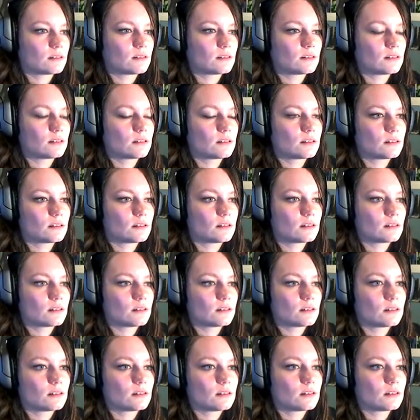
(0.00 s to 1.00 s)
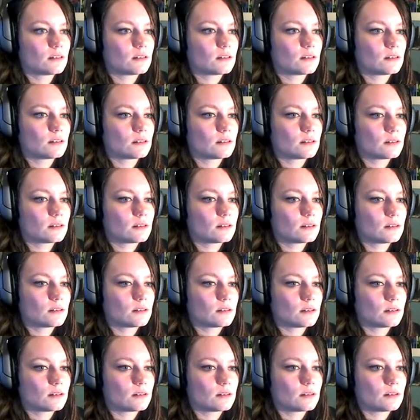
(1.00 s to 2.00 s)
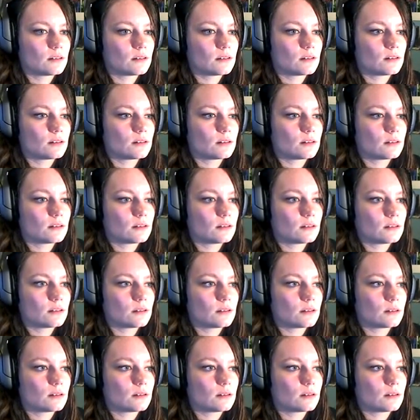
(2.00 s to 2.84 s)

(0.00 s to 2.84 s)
(no one is talking)